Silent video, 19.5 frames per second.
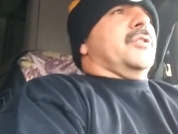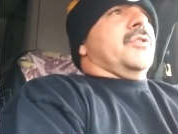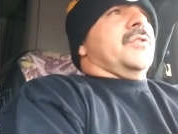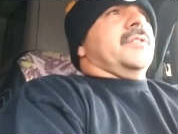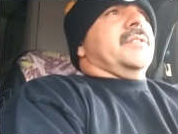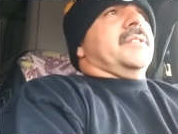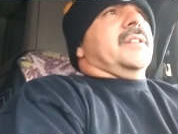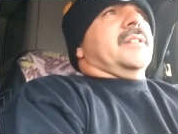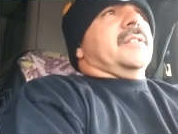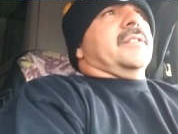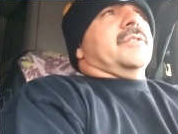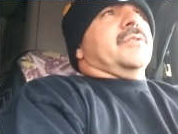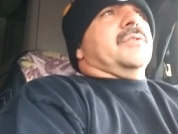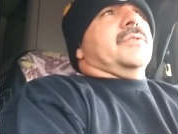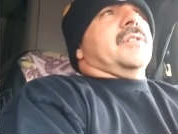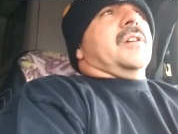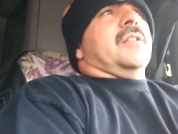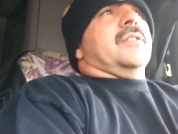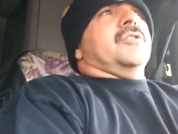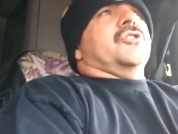
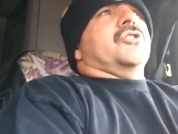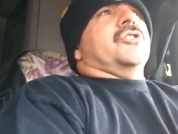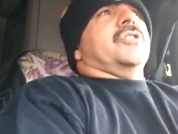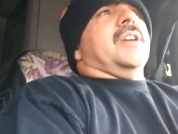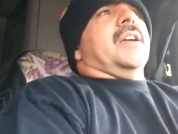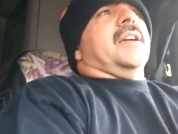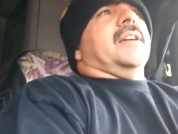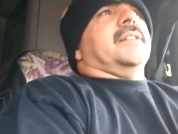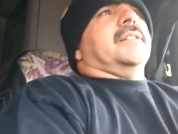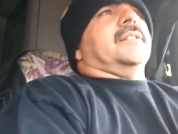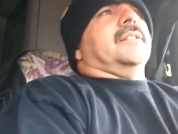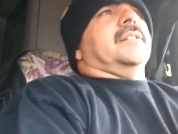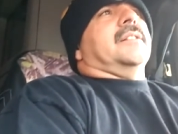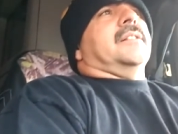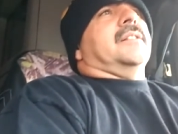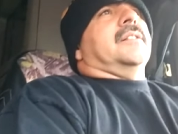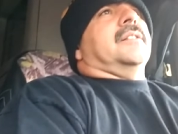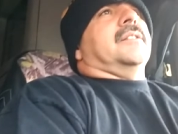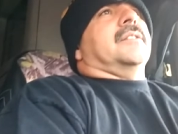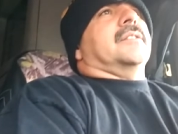$3,600 check,
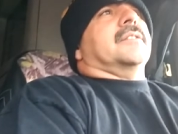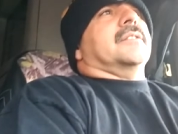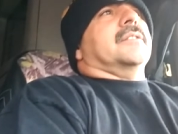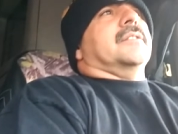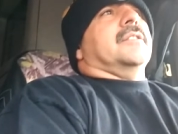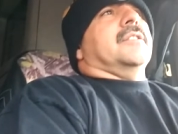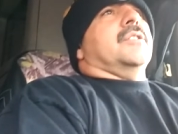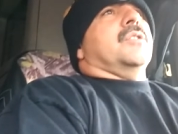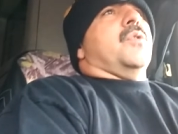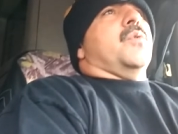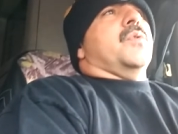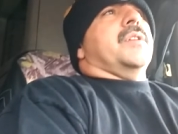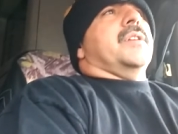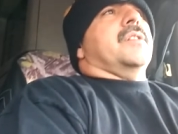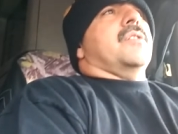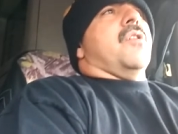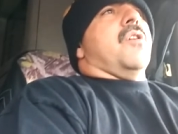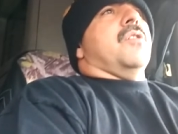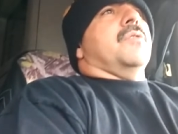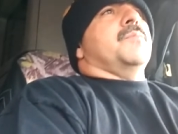he
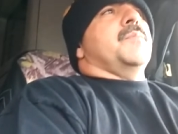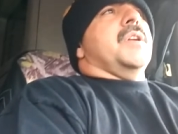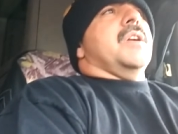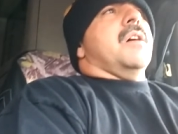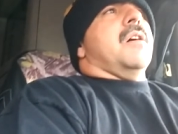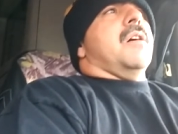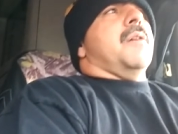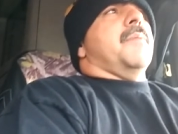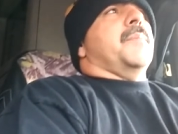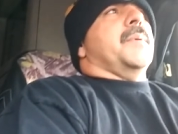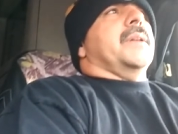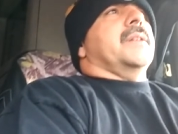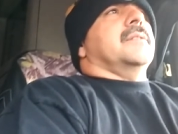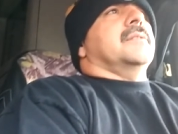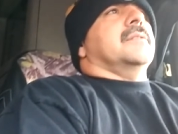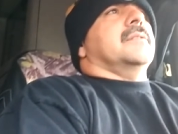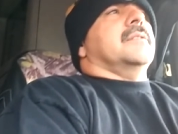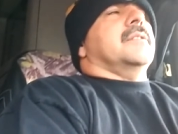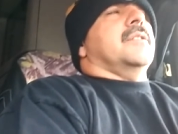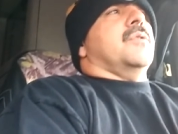called me up
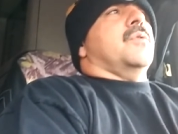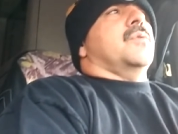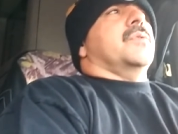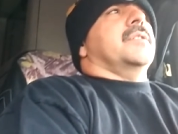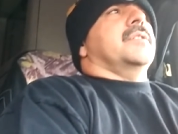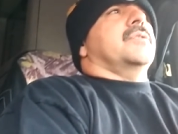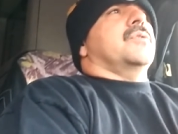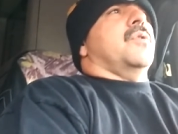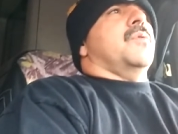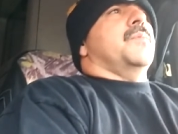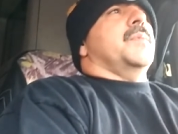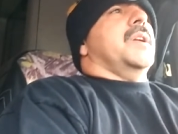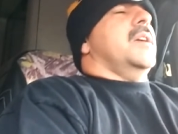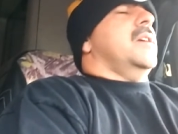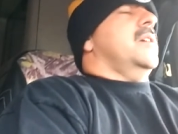and, he told me,